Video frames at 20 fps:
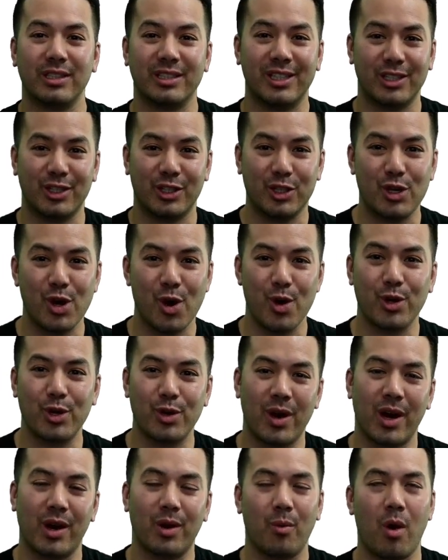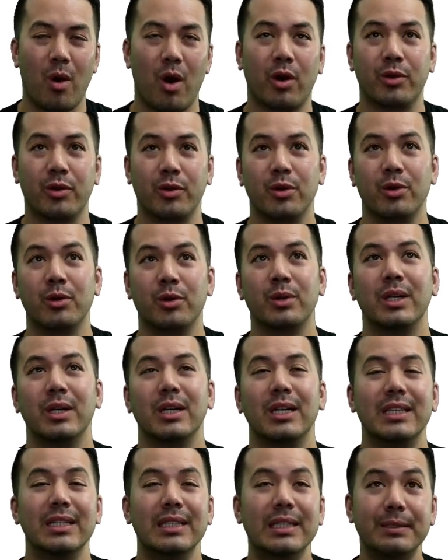show you how to walk through,
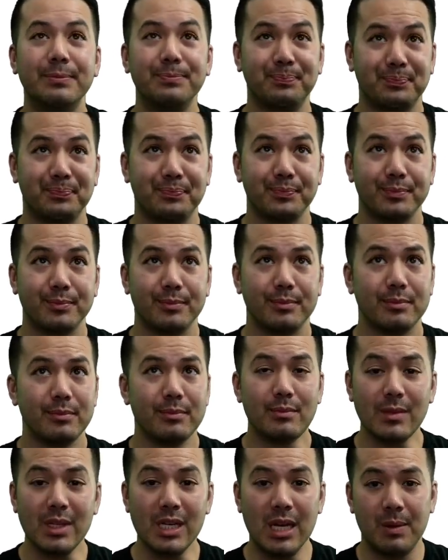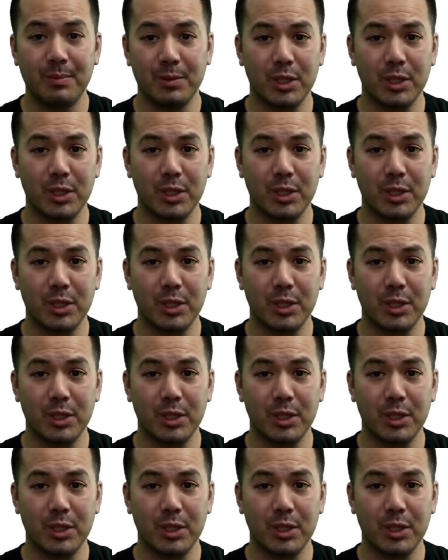I'm